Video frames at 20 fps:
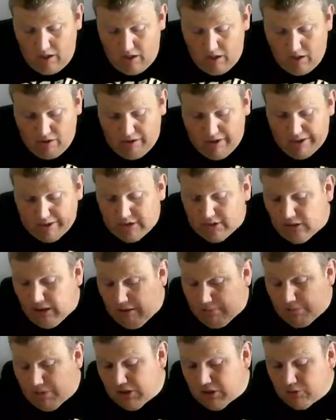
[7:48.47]
All right, so I
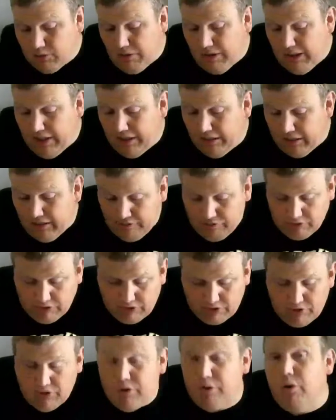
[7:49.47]
got Bills winning, covering
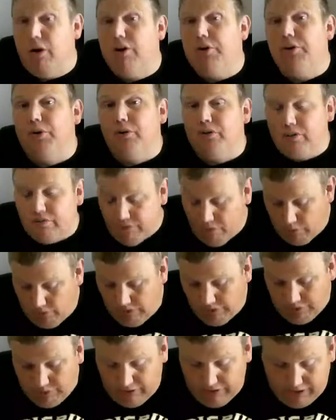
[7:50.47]
the two, under on the
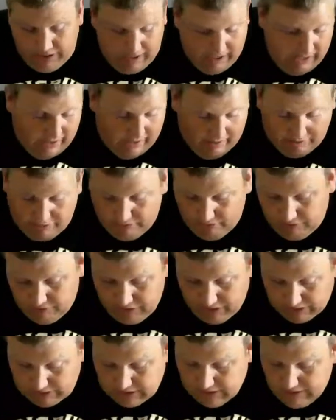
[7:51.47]
43.5.
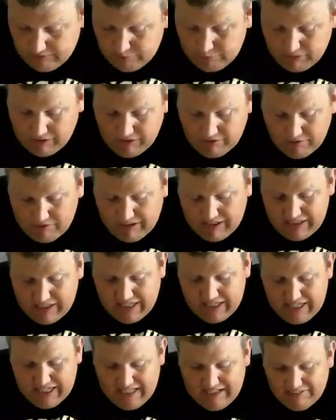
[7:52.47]
Next up, we have
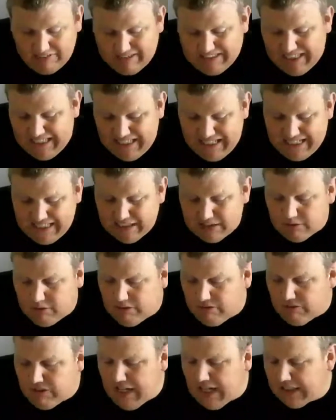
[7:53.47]
the NFC East. We
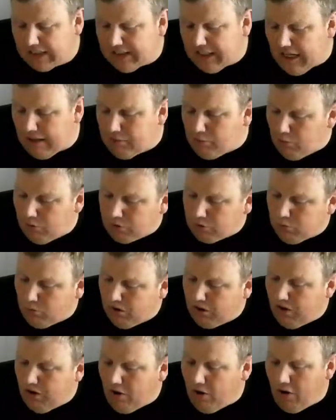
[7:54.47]
have the Dallas Cowboys,
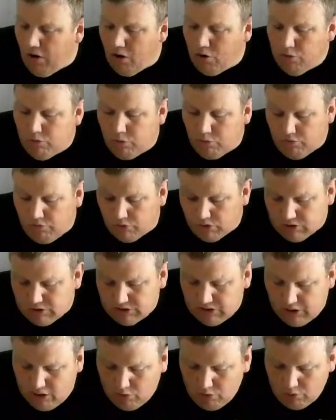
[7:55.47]
1-0
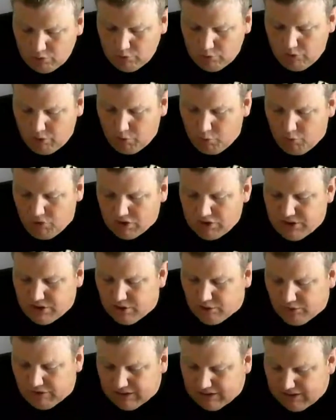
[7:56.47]
versus the 0-1
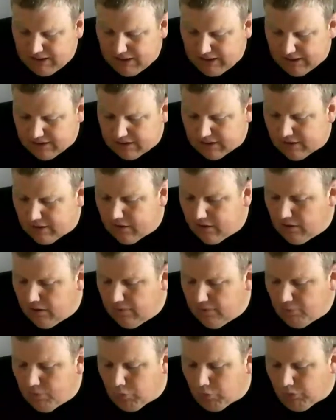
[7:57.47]
Washington Redskins.
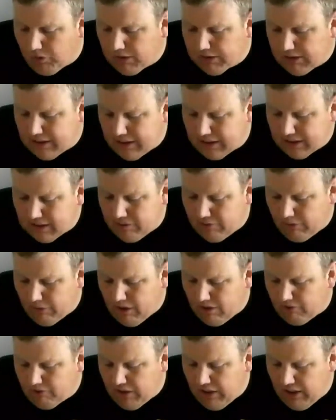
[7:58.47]
Redskins coming
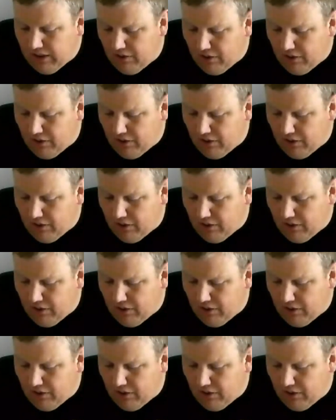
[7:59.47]
off that